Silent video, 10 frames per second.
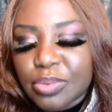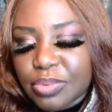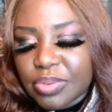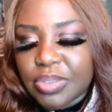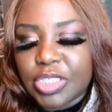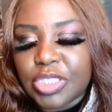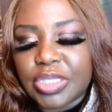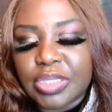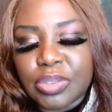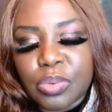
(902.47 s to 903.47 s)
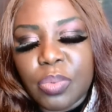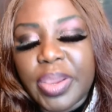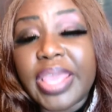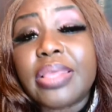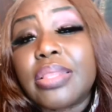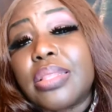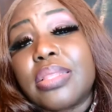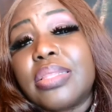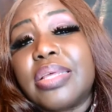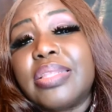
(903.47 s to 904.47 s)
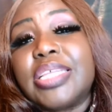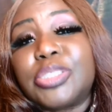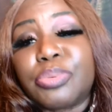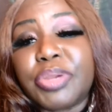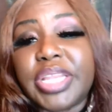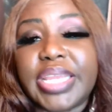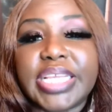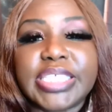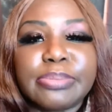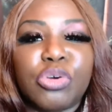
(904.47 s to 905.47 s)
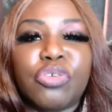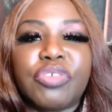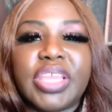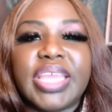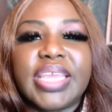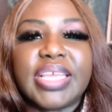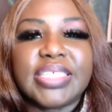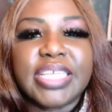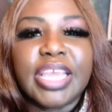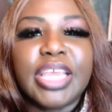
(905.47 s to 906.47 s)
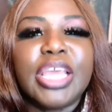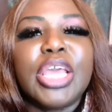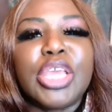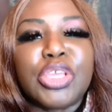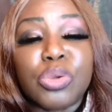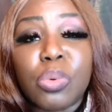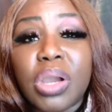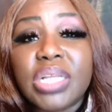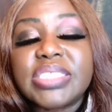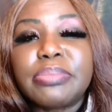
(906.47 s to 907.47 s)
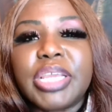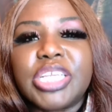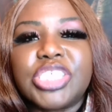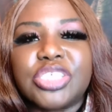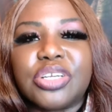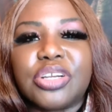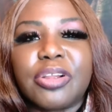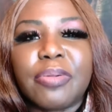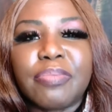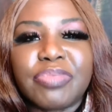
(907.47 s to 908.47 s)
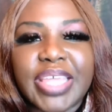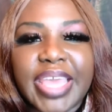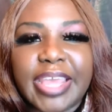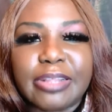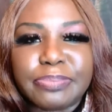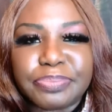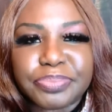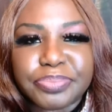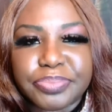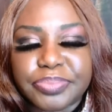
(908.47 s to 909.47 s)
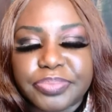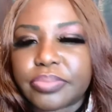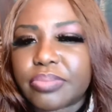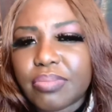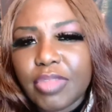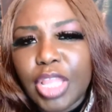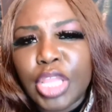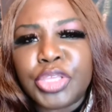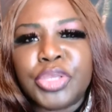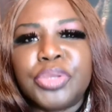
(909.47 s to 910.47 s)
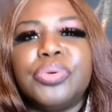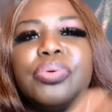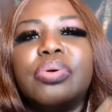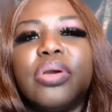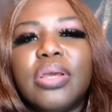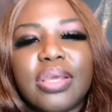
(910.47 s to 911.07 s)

So the way this reading is moving is you want to make sure that you